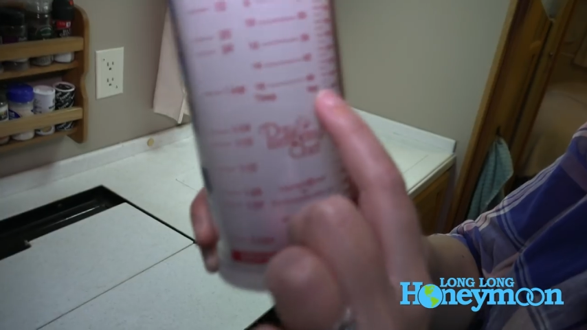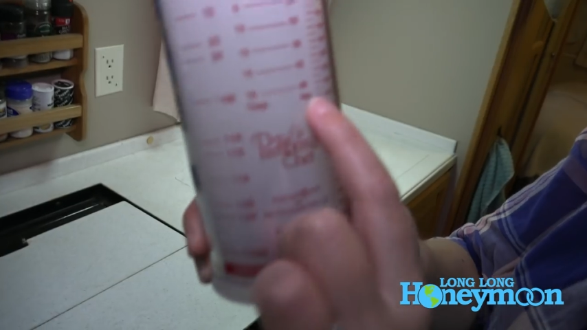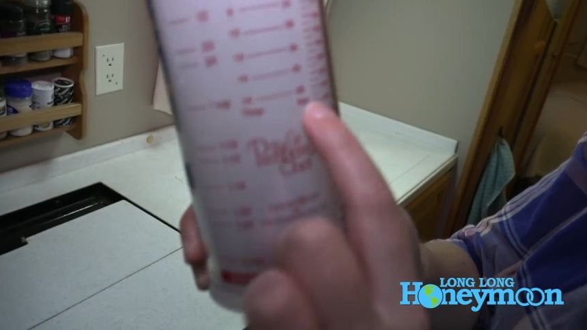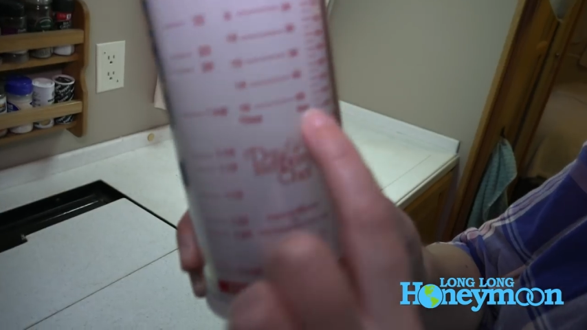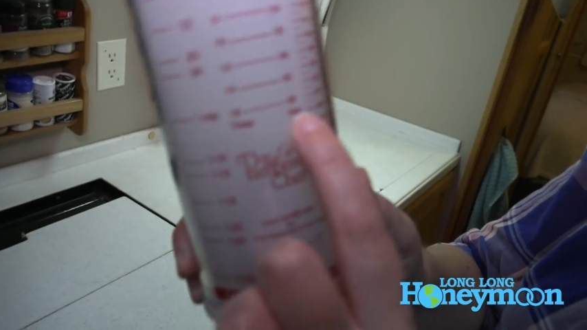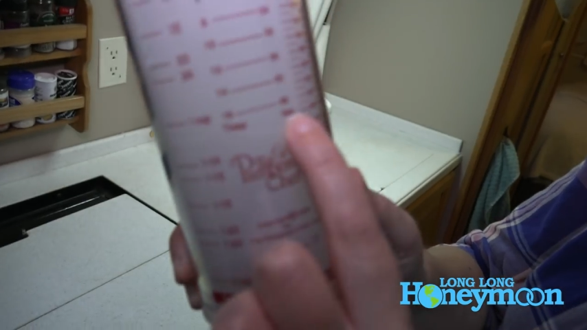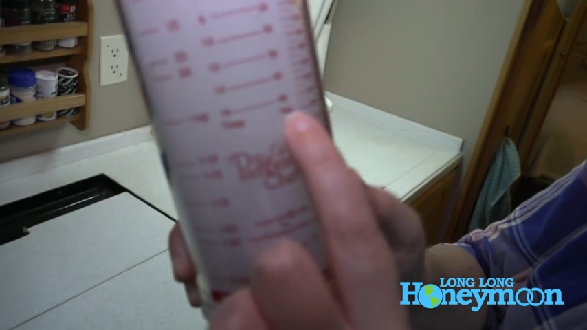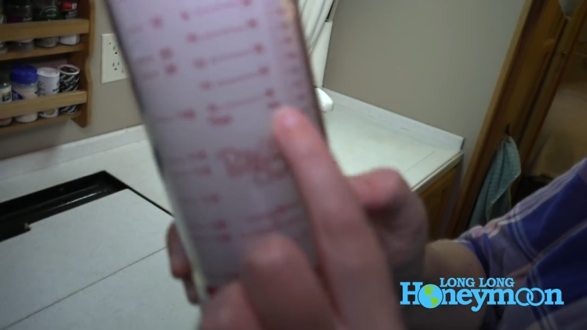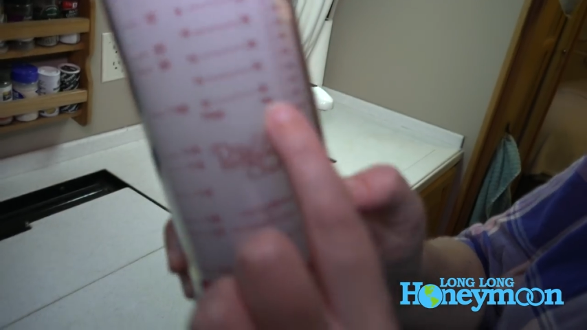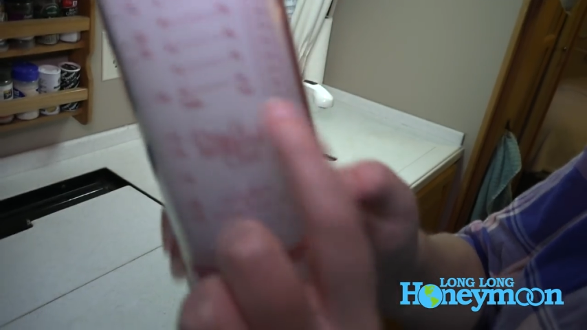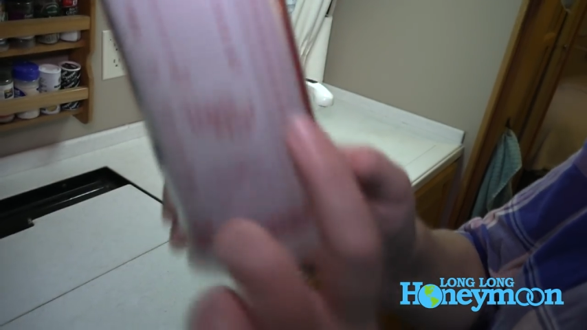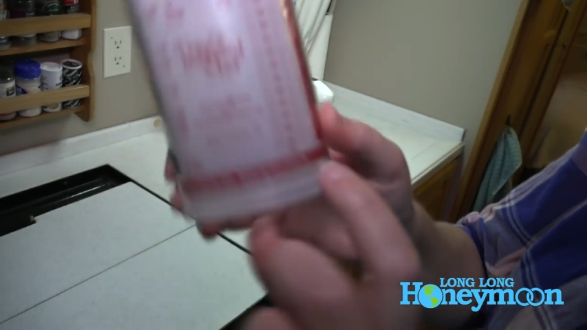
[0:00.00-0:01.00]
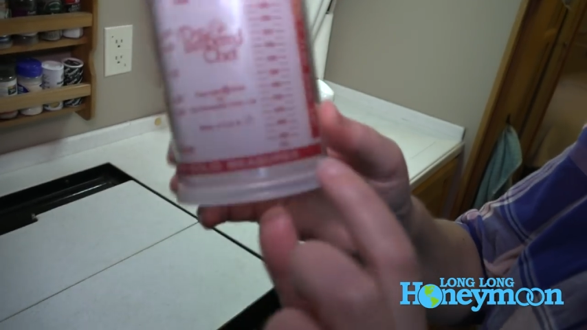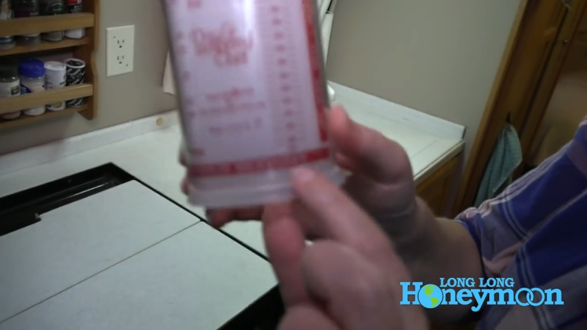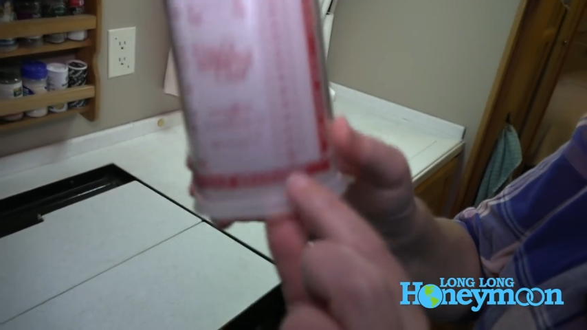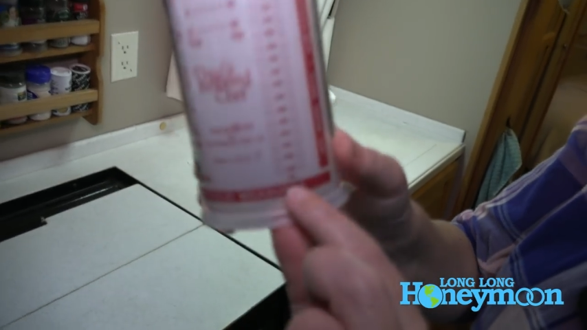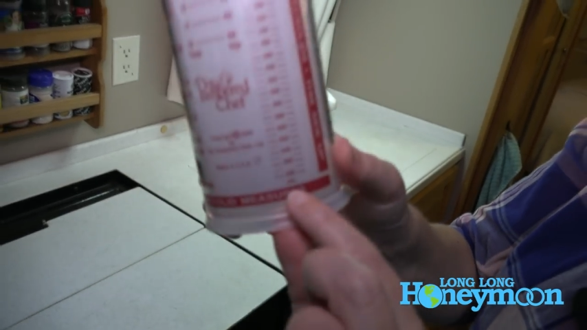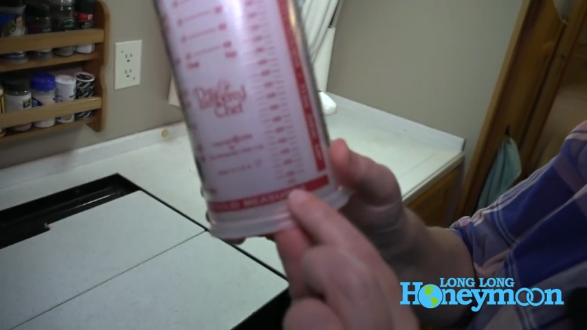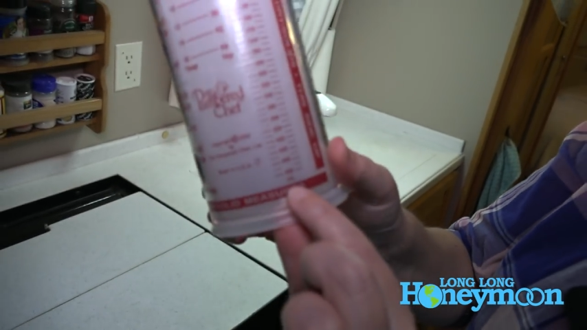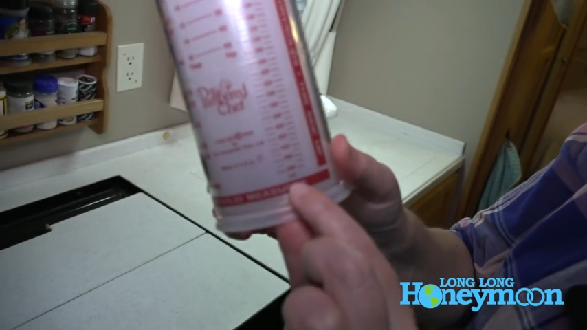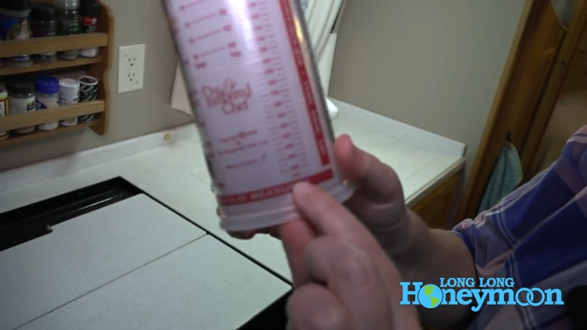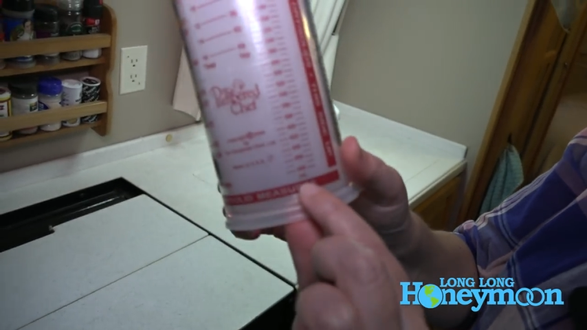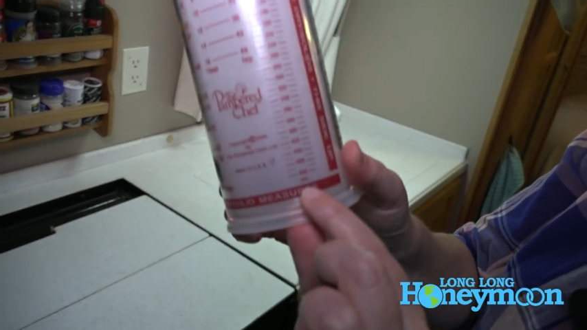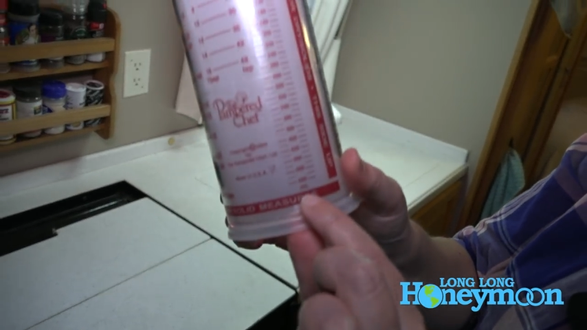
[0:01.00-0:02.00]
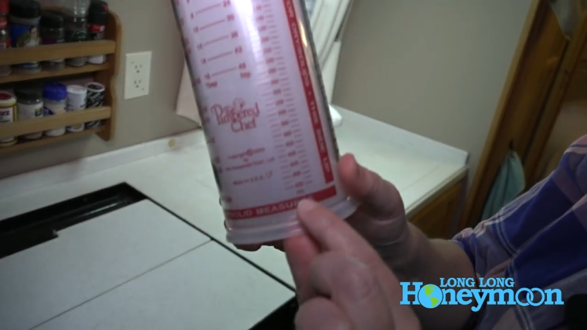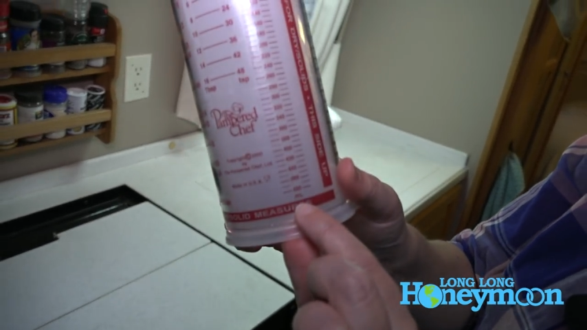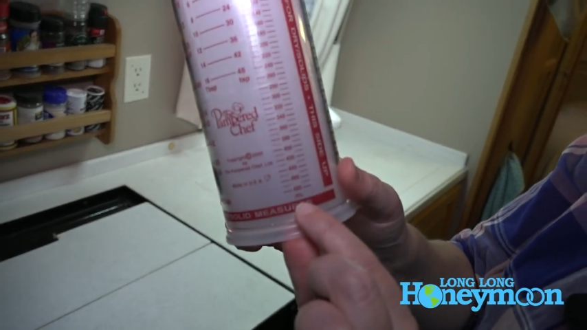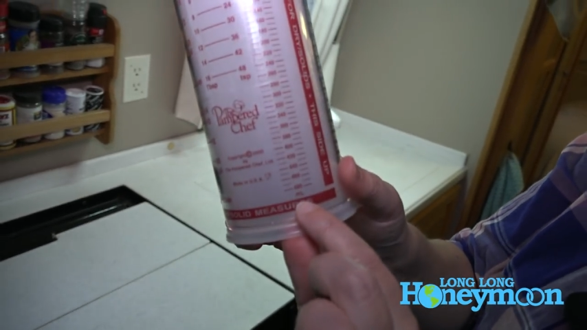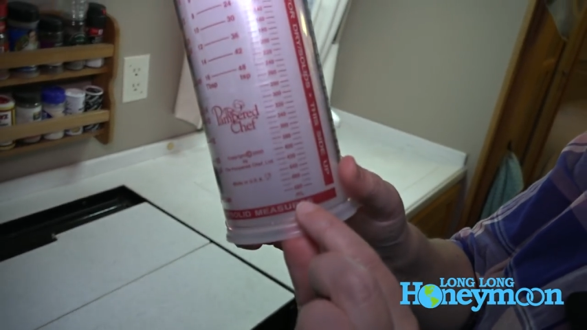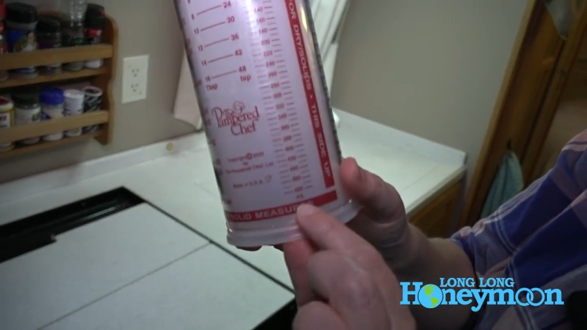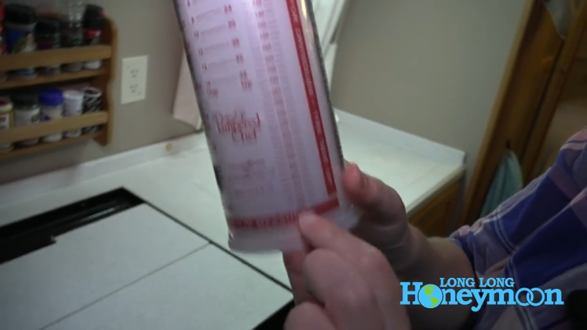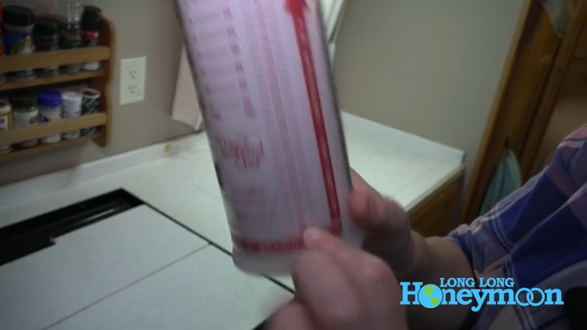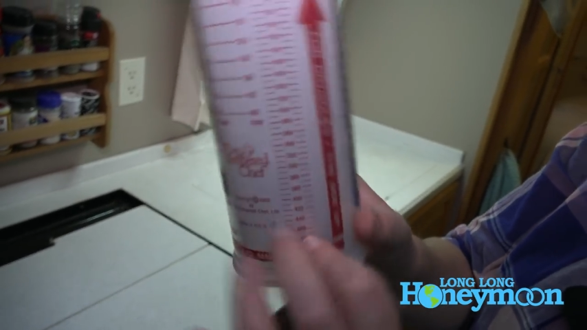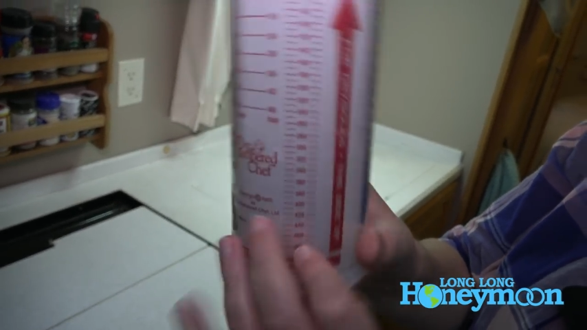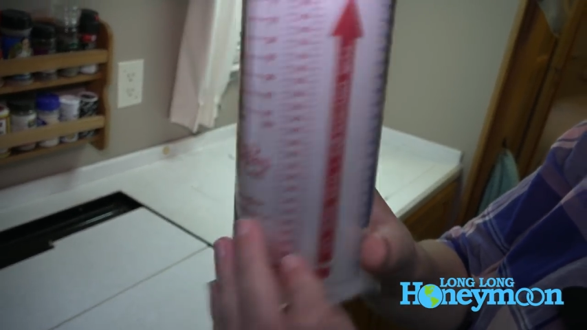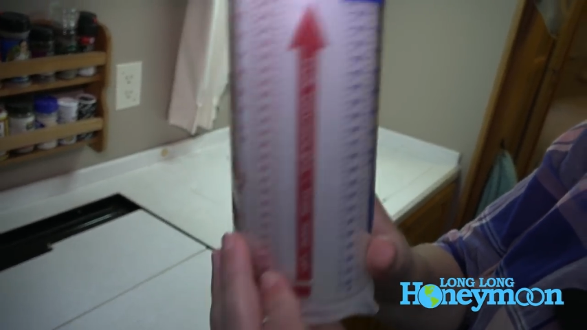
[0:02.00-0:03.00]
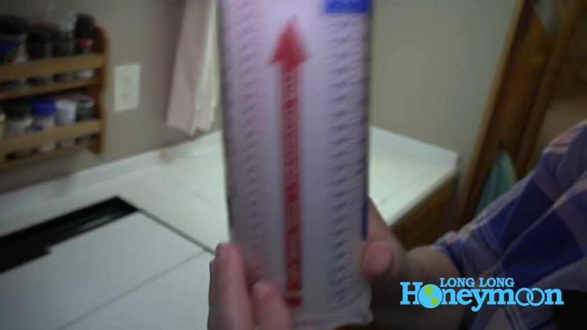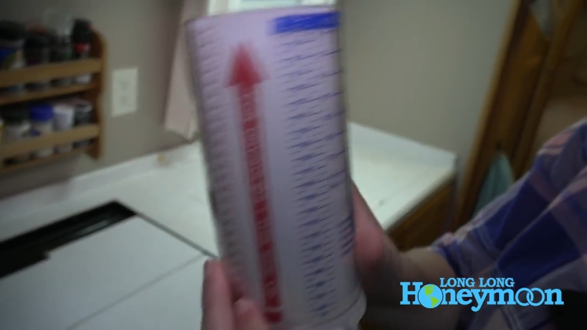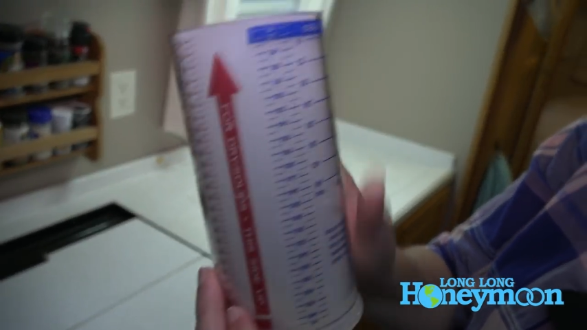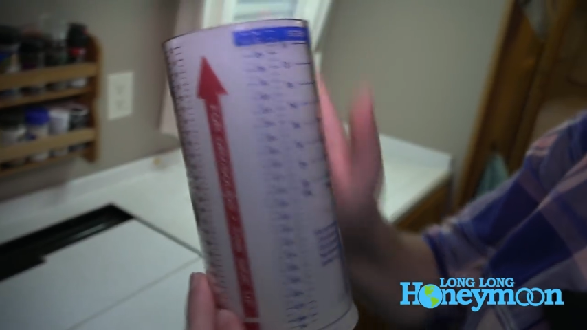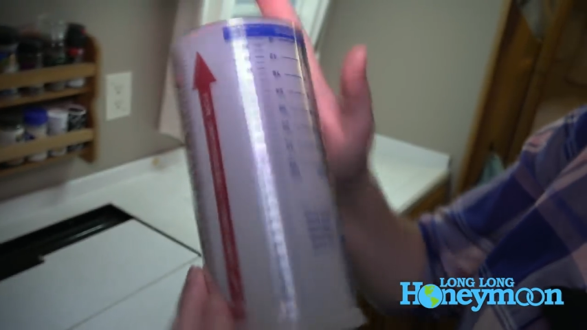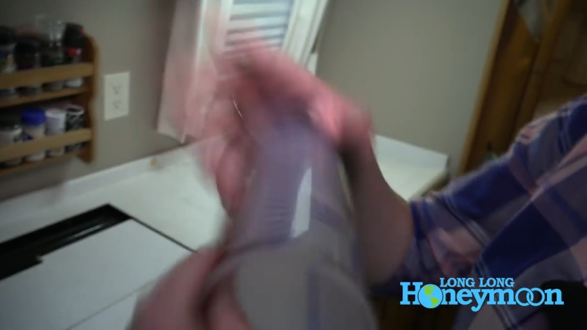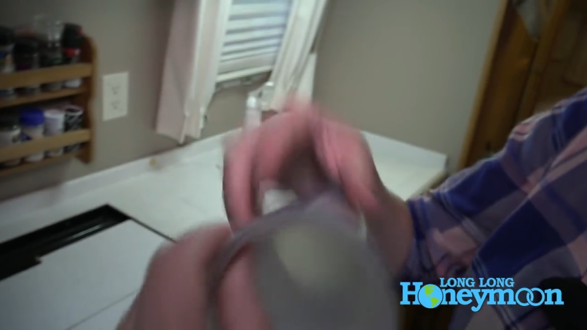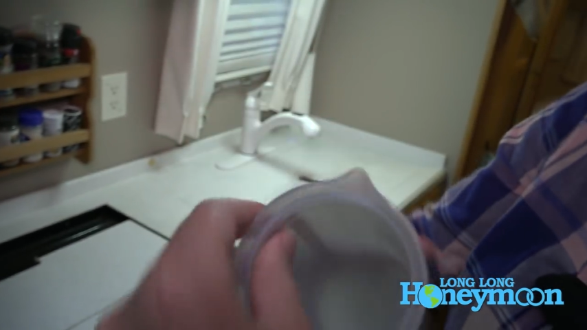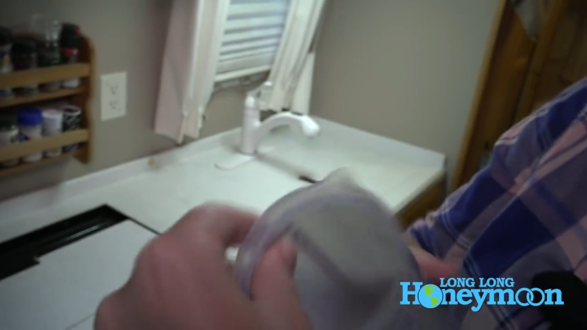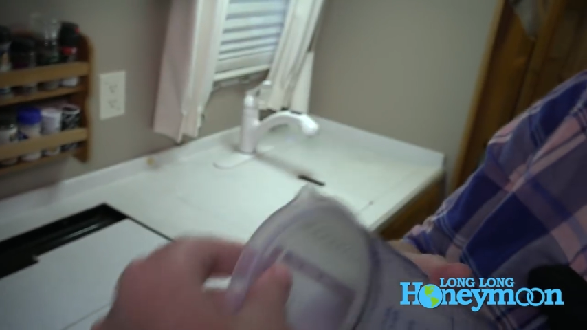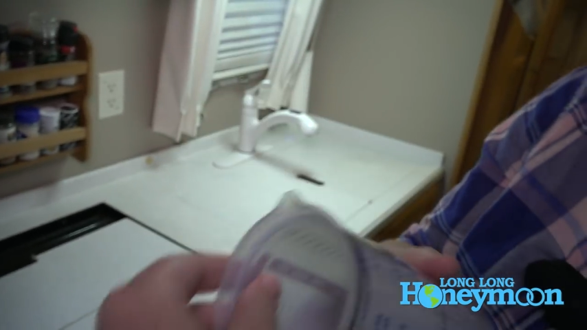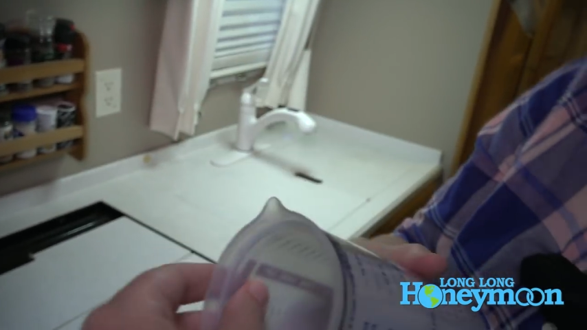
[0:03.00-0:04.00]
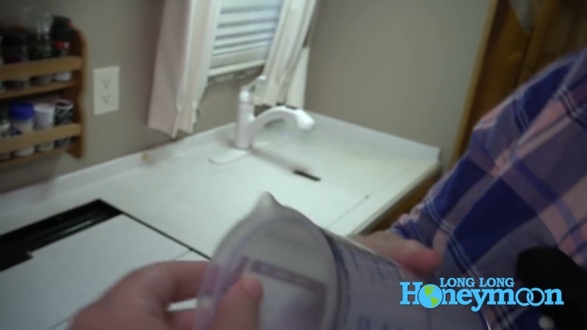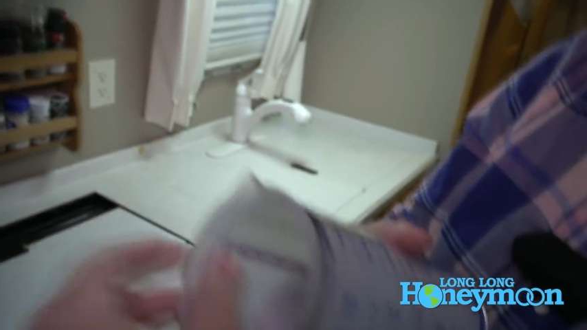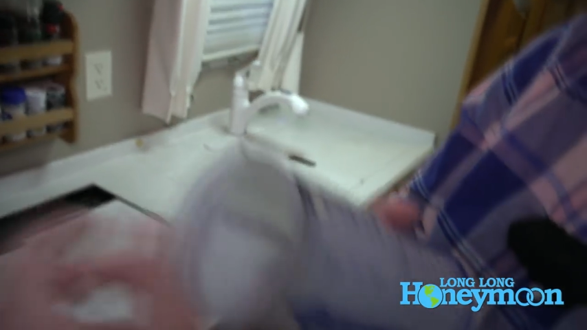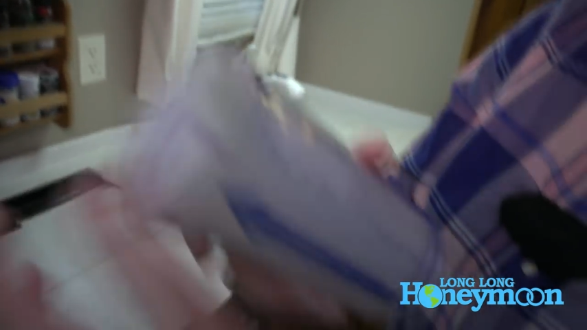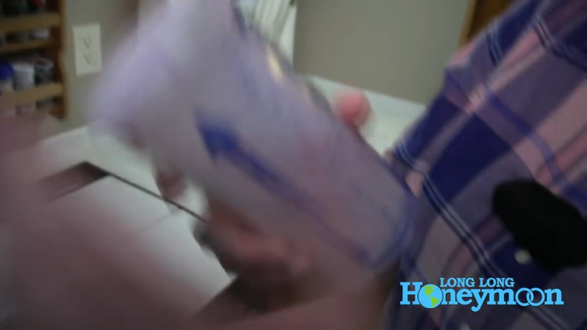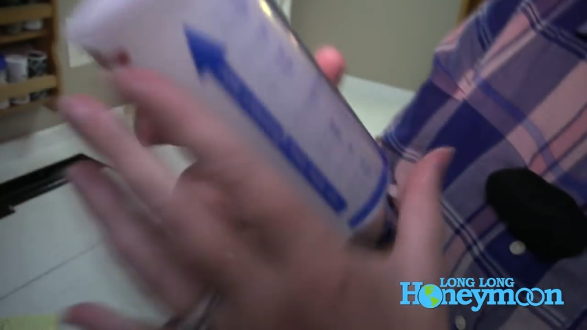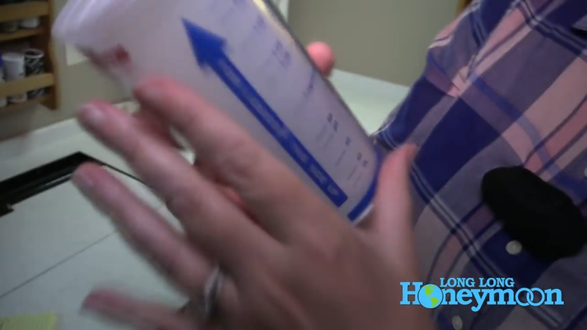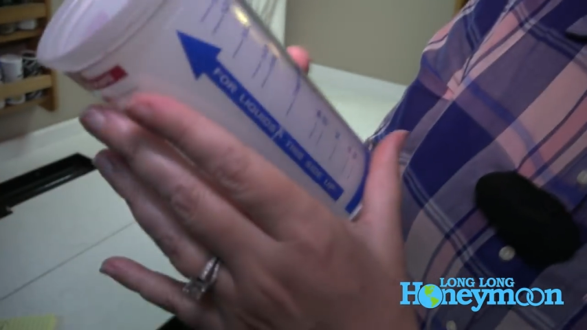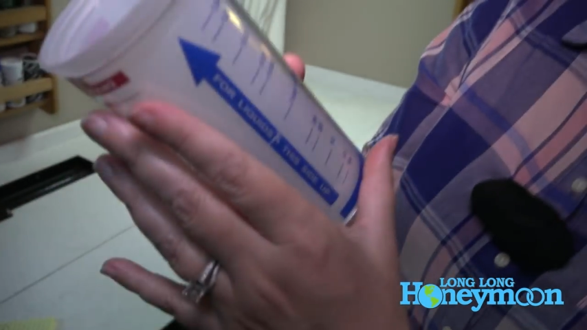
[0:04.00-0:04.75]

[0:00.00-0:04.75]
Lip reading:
Nobody's mouth can be seen.